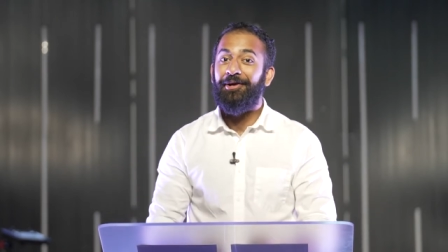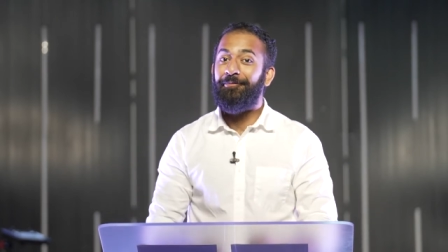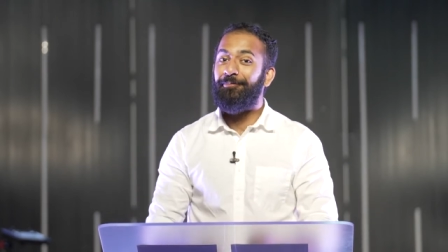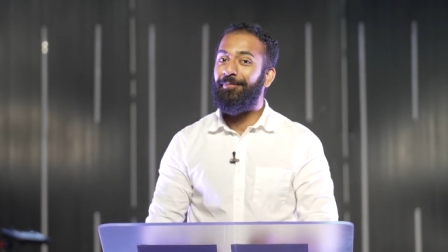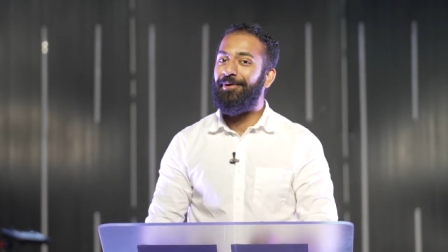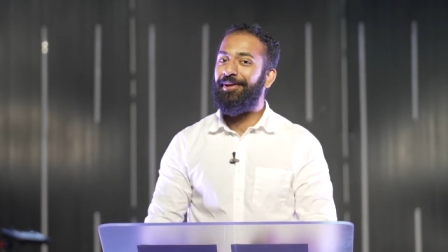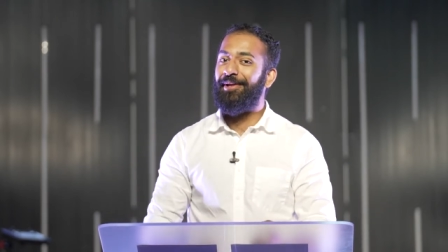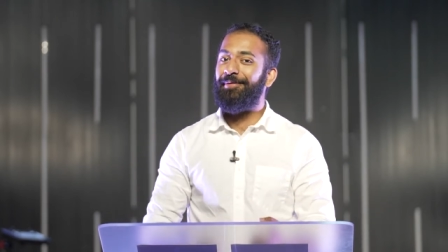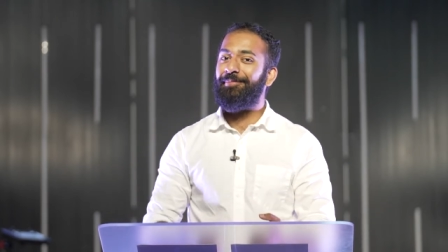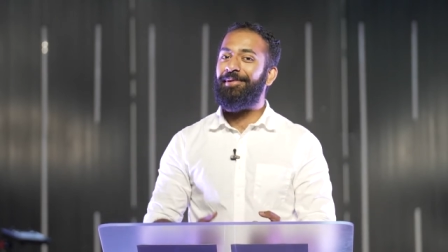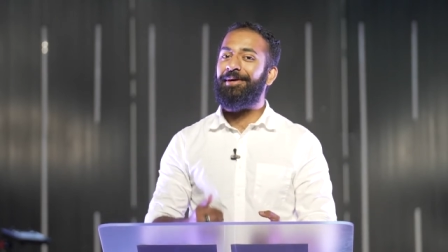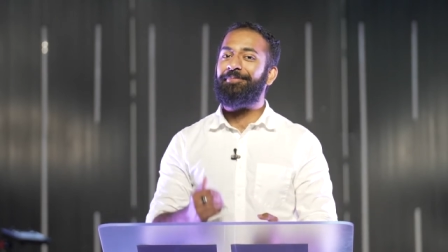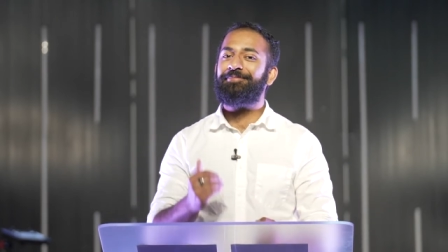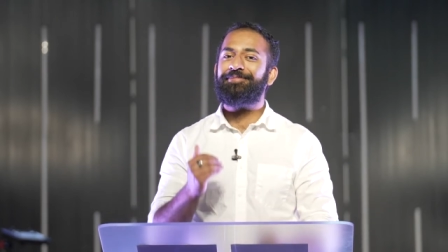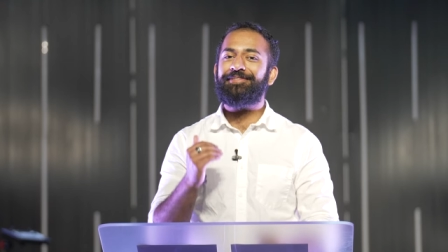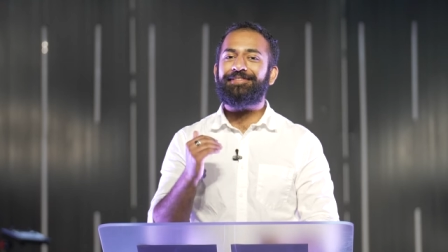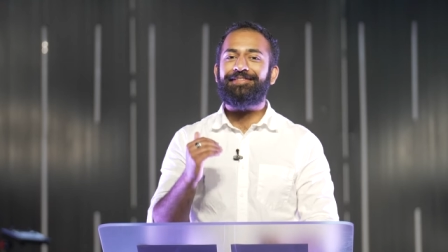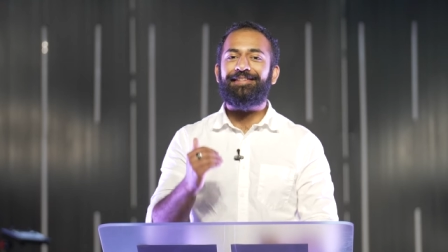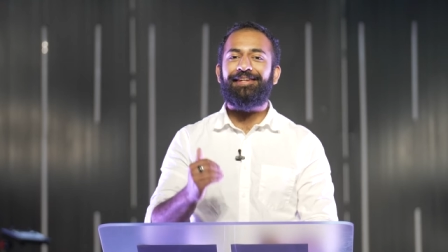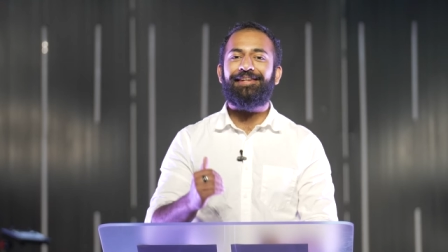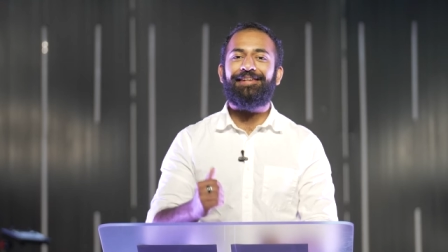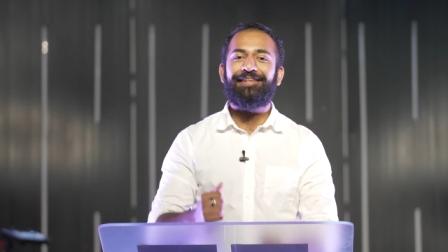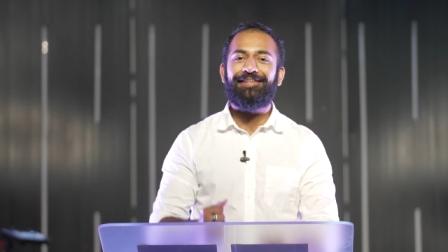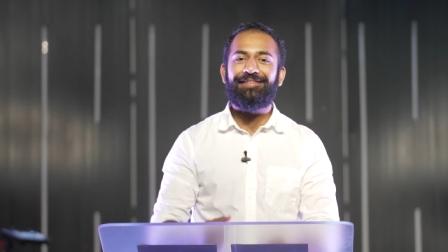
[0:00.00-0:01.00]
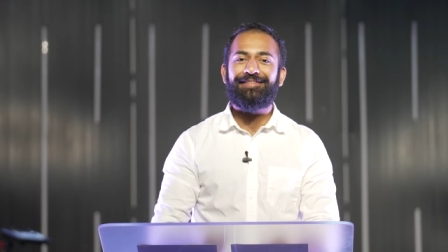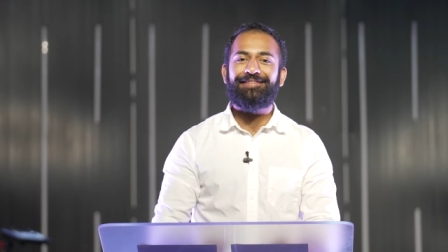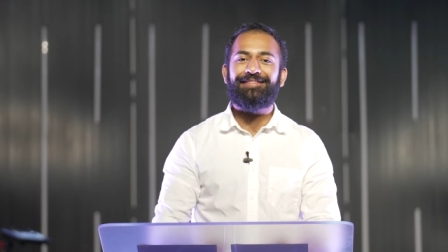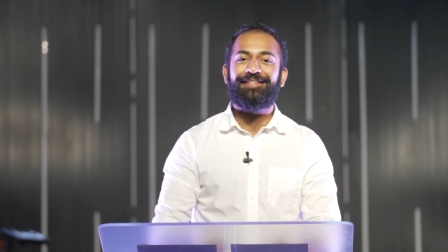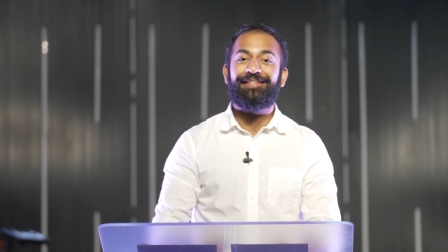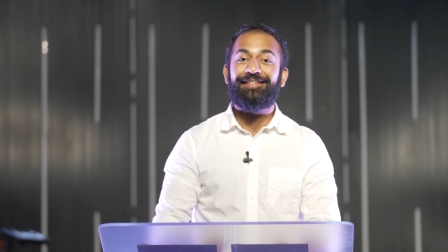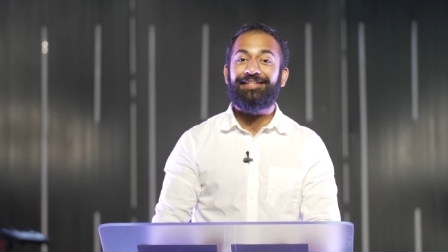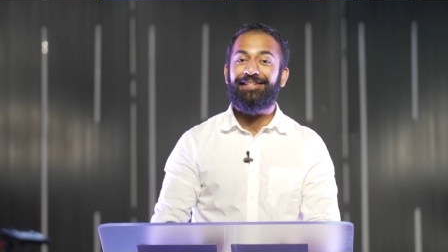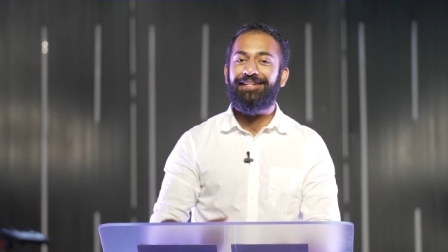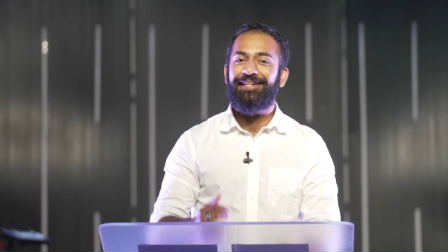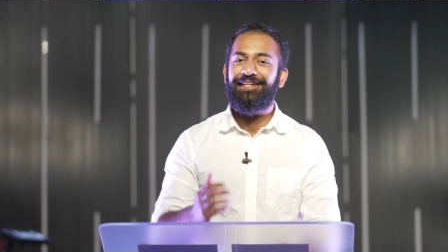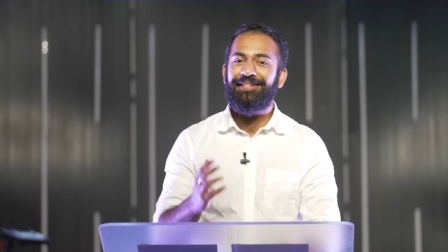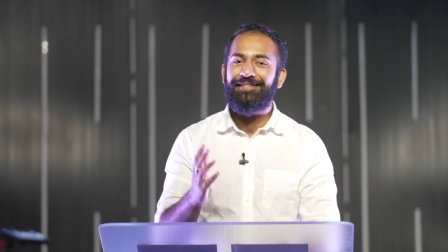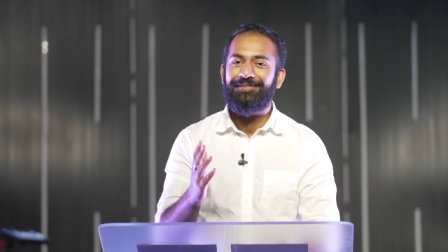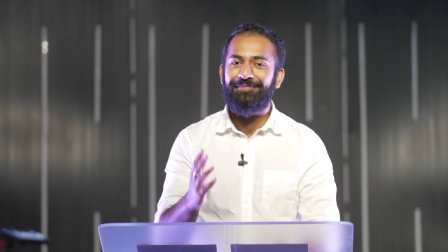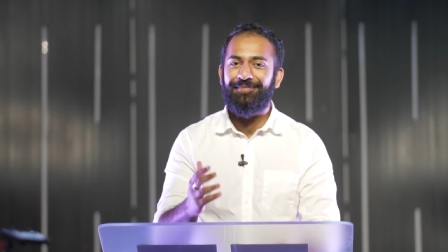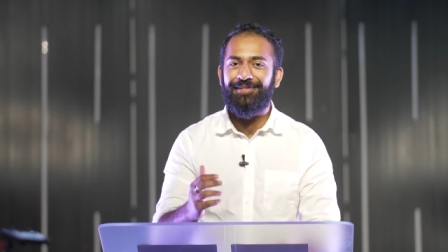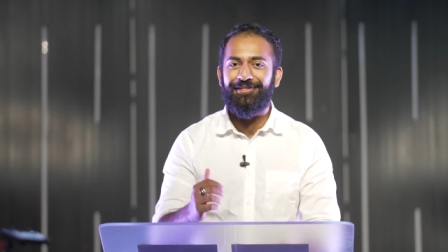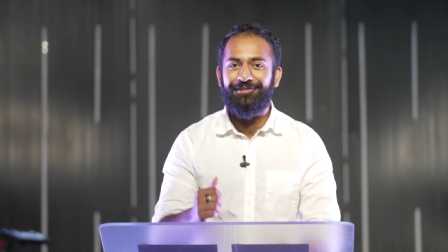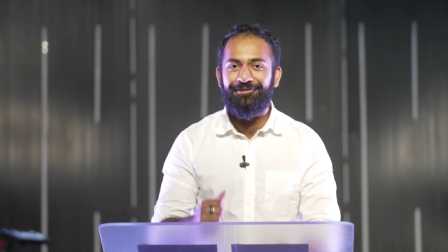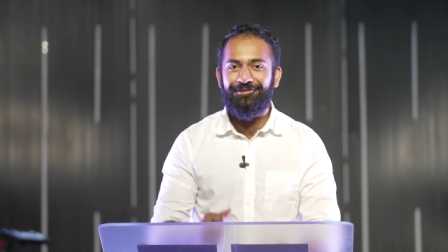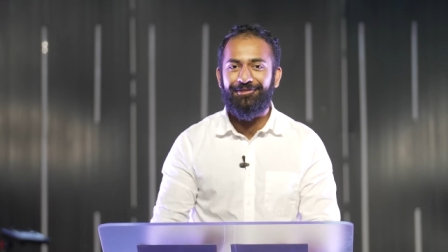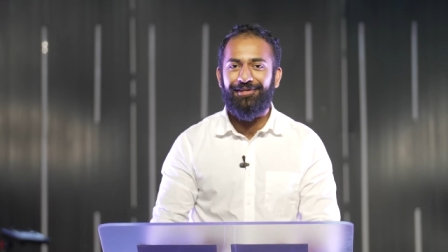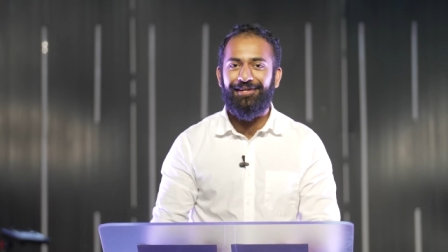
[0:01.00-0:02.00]
but I'm upstairs in the kids'
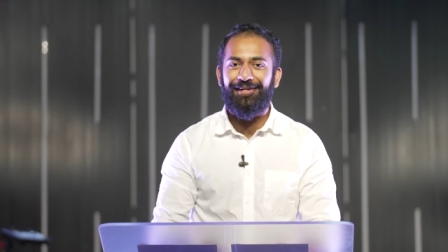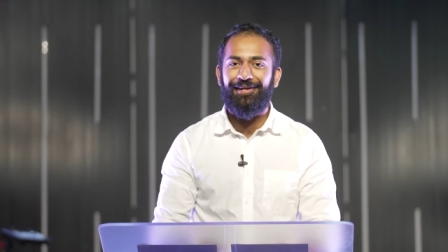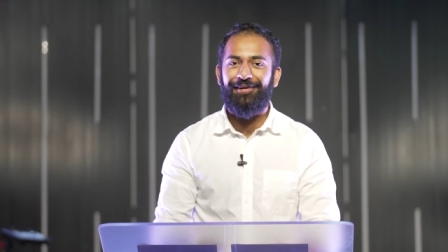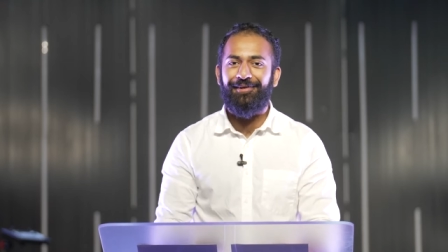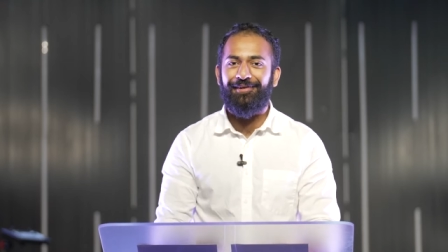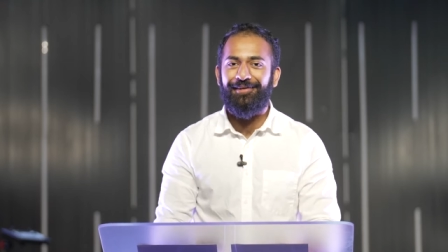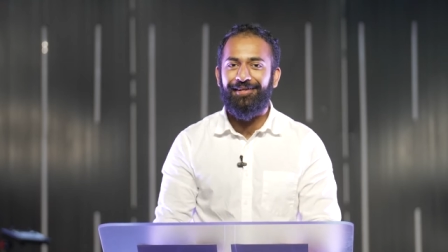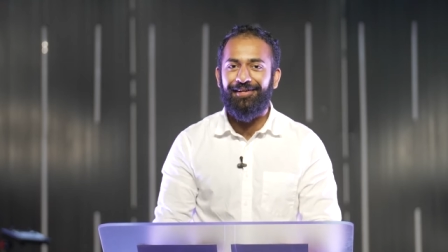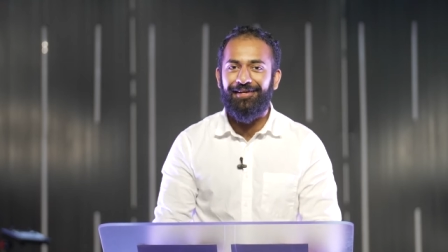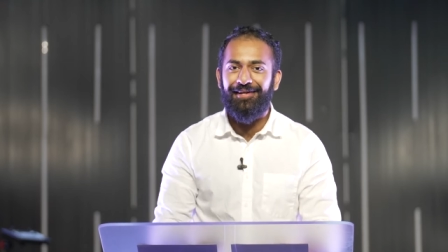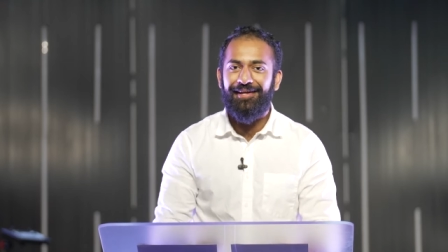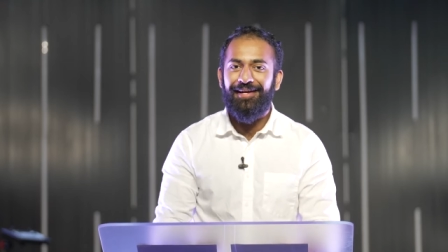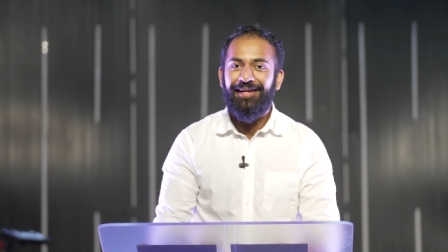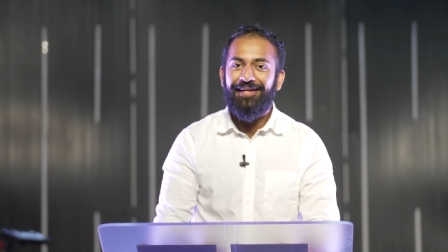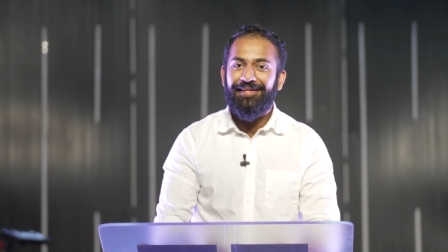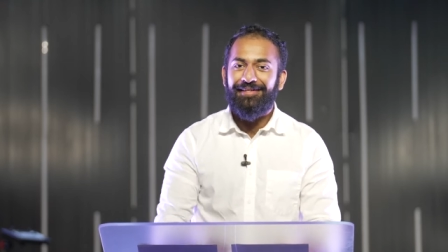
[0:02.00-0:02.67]
ministry area